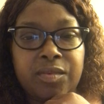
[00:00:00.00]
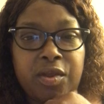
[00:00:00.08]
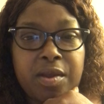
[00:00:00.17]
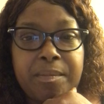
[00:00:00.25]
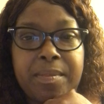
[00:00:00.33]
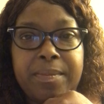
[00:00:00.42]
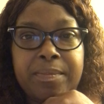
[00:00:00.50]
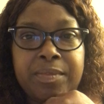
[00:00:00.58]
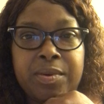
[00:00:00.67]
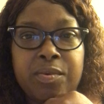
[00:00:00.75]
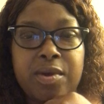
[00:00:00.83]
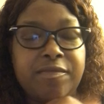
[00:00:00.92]
your
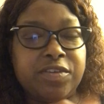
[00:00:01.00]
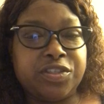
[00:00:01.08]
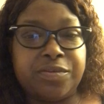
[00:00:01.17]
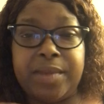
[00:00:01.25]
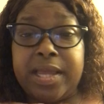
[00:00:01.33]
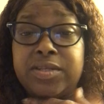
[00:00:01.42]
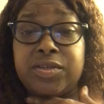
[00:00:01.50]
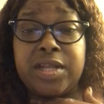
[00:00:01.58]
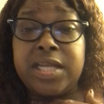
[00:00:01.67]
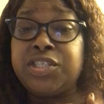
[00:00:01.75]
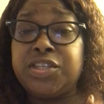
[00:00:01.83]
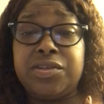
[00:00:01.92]
whoever's your manager,
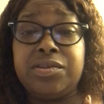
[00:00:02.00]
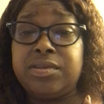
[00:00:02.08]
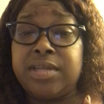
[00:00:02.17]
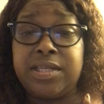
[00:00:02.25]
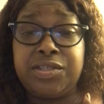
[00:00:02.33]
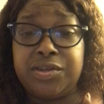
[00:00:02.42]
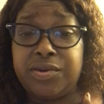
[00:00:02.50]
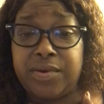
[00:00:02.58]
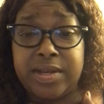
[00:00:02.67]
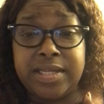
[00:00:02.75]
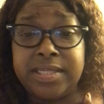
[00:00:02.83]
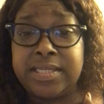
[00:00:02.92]
they should know
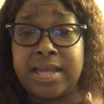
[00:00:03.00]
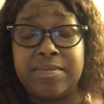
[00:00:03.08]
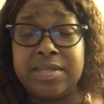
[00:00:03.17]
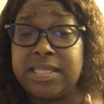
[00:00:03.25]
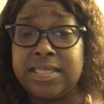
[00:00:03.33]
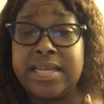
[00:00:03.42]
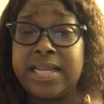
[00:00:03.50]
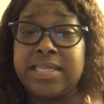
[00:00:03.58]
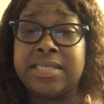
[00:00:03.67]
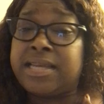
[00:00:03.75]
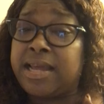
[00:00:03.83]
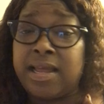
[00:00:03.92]
at this time this is not
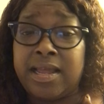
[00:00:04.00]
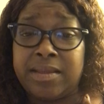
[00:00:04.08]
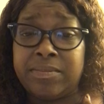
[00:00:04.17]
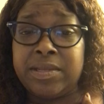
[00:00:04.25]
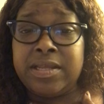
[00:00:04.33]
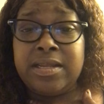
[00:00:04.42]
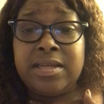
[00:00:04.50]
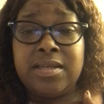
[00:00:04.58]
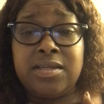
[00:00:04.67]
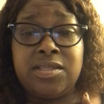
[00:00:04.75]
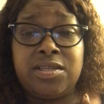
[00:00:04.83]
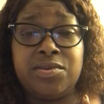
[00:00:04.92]
the time
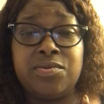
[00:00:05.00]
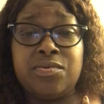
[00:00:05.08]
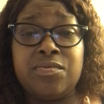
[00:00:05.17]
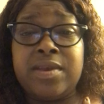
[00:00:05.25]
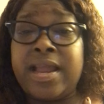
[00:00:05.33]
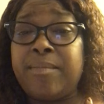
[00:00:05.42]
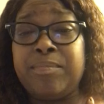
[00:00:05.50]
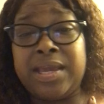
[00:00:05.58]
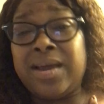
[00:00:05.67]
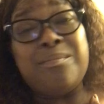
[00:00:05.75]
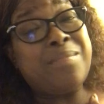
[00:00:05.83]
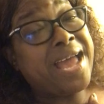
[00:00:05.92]
to not be
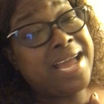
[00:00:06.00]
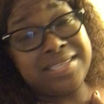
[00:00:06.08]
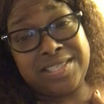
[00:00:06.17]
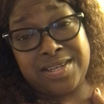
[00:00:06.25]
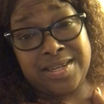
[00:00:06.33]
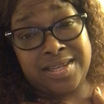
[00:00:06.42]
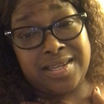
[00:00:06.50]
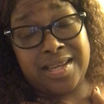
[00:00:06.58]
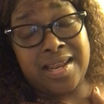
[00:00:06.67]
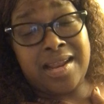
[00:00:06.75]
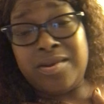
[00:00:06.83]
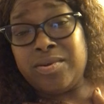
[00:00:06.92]
compassionate.
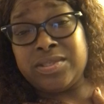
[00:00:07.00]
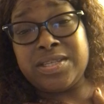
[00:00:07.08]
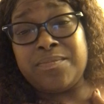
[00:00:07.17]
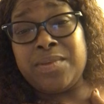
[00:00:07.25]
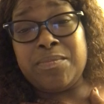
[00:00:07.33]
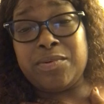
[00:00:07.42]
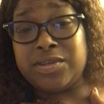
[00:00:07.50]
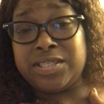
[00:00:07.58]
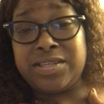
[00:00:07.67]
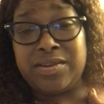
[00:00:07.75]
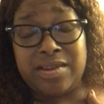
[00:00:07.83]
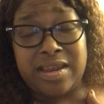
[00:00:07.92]
And I know some people are
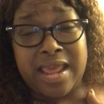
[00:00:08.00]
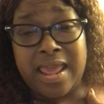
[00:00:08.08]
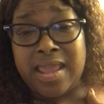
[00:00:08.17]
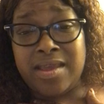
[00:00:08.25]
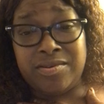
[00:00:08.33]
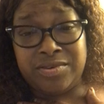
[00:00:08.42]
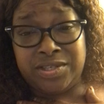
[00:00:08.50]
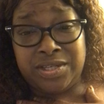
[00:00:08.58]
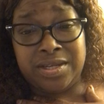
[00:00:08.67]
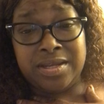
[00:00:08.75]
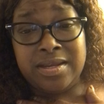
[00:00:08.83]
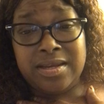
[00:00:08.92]
still in that energy
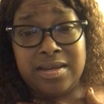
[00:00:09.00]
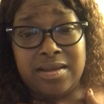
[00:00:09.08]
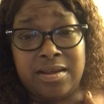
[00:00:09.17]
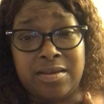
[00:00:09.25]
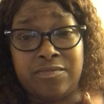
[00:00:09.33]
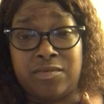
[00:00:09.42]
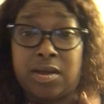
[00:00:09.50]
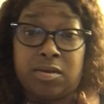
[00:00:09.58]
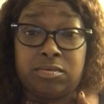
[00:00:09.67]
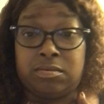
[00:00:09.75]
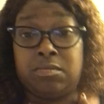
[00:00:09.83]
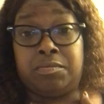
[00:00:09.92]
of, well,
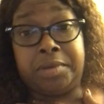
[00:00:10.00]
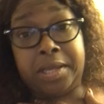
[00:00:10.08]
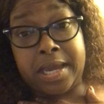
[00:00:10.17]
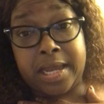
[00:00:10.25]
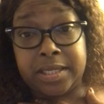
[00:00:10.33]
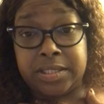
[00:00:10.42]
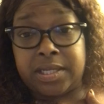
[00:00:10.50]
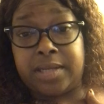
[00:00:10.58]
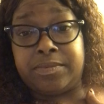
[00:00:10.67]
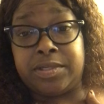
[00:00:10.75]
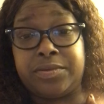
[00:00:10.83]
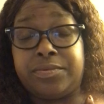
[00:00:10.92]
we got a
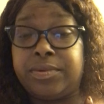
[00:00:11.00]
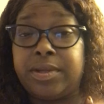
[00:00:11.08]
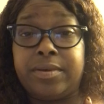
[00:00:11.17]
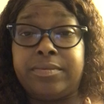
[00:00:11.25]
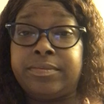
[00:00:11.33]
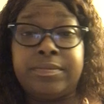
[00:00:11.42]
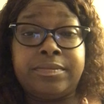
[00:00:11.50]
job to do. No,